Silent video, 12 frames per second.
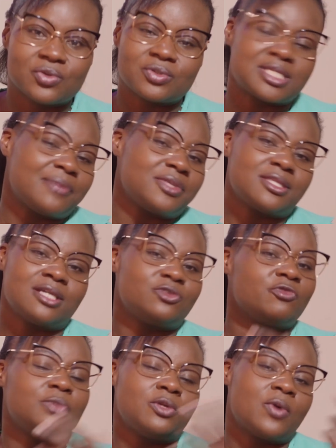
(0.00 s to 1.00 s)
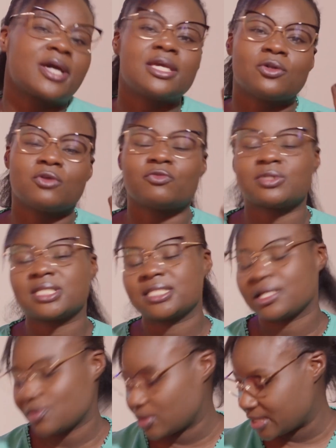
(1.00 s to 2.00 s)
something that you've been working on for such
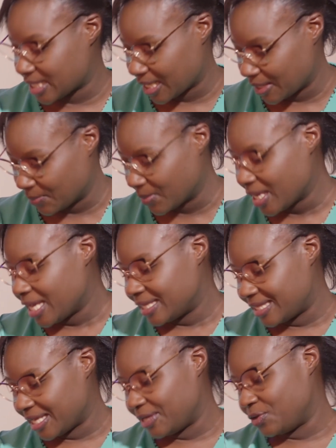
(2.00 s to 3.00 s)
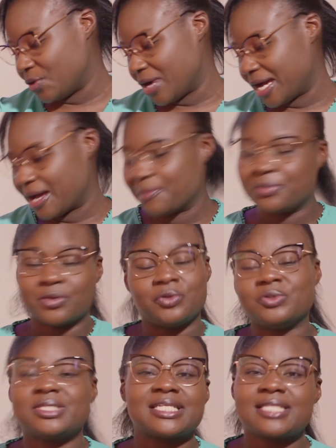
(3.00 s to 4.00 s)
a long time, then you're happy. Or you
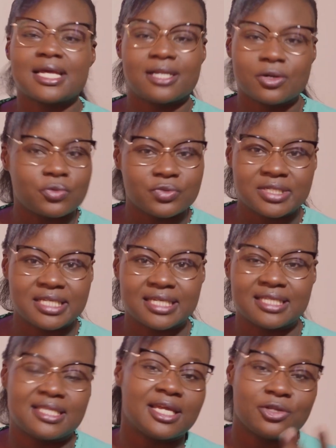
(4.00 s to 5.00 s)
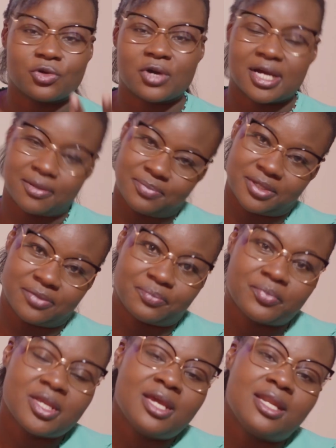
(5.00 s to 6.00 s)
just had a good day, then you're happy.
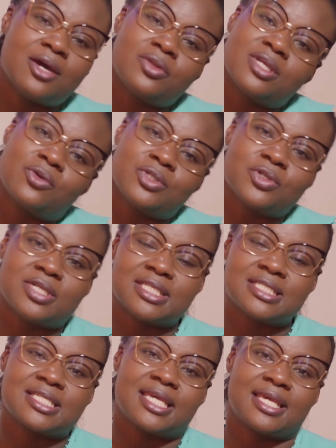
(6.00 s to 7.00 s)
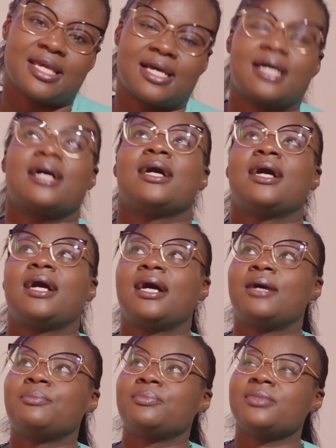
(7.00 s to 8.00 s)
Now the question is here,
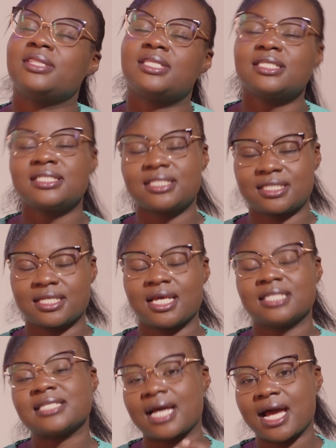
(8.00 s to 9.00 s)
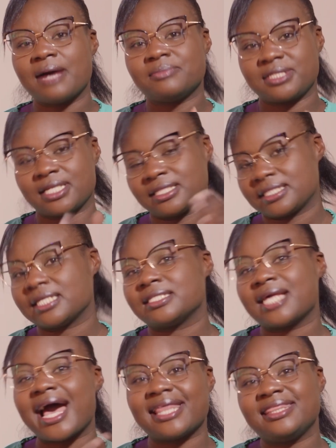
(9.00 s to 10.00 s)
these circumstances,
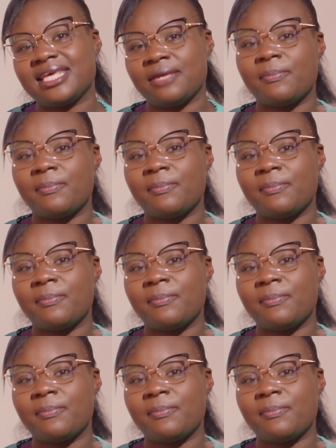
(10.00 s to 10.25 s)
are they